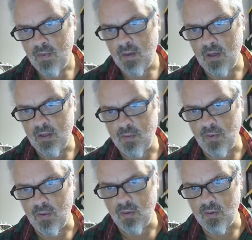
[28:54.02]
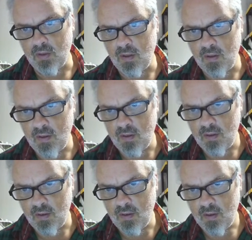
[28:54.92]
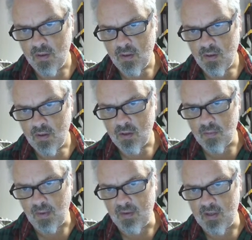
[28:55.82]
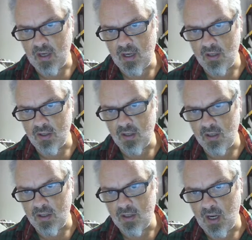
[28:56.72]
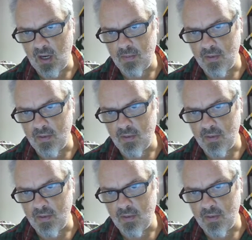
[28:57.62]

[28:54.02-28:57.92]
I suppose should maybe change the shape